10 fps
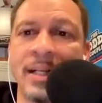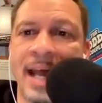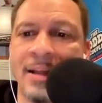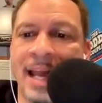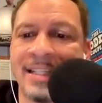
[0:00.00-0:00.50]

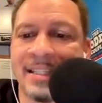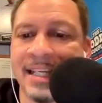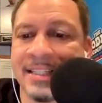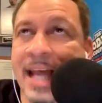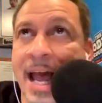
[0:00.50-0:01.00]
went down like
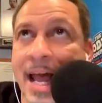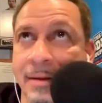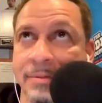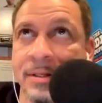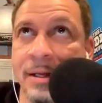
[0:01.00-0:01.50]
six
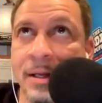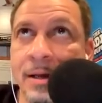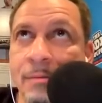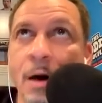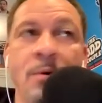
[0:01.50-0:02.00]
times.
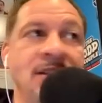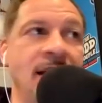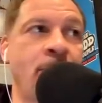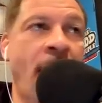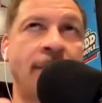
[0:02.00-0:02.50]
What
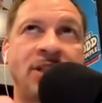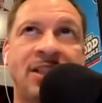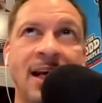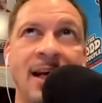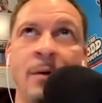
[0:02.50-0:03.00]
was it, Rob?
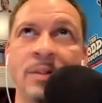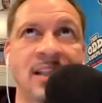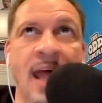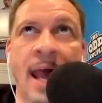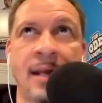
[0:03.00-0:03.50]
You check? It
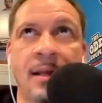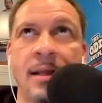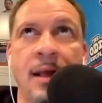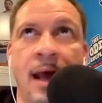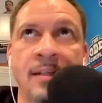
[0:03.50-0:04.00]
was like
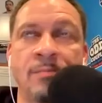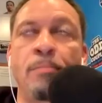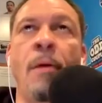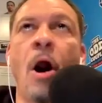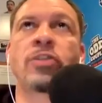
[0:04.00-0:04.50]
uh,
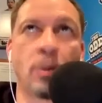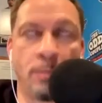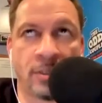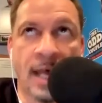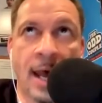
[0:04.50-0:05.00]

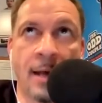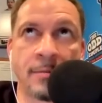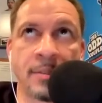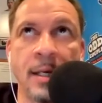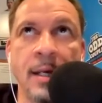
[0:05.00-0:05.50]
multiple
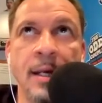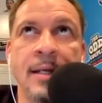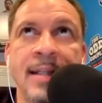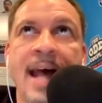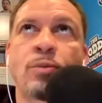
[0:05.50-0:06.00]
times.
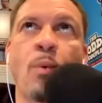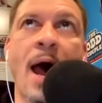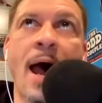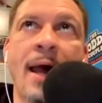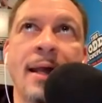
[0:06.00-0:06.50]
I That's don't
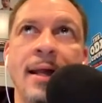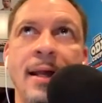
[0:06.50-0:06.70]
think why, it was